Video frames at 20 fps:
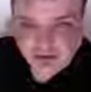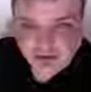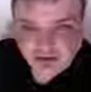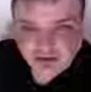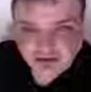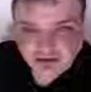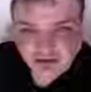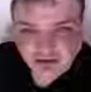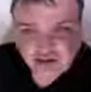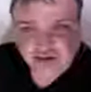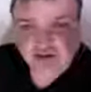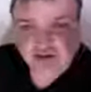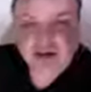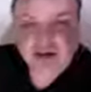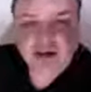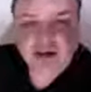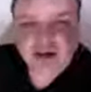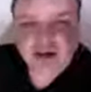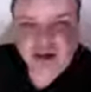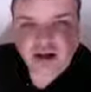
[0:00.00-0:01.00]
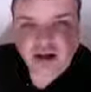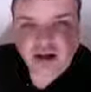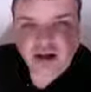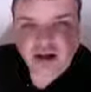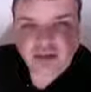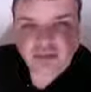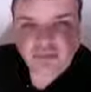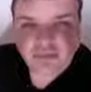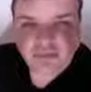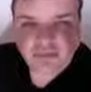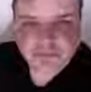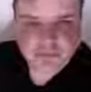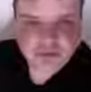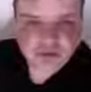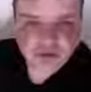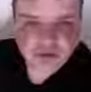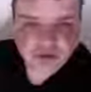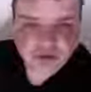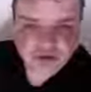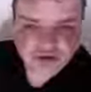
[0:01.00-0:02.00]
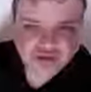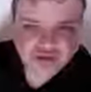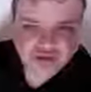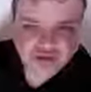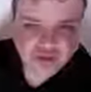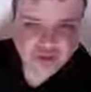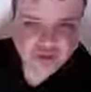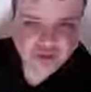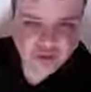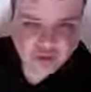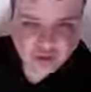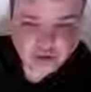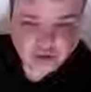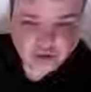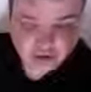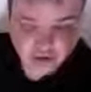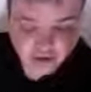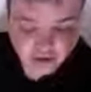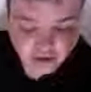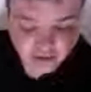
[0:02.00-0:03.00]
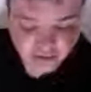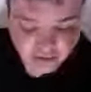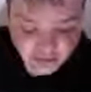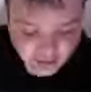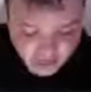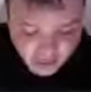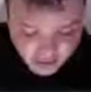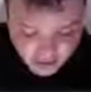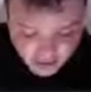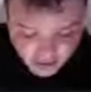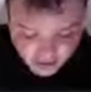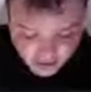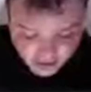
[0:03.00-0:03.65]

whatever it is now. You can search for those things,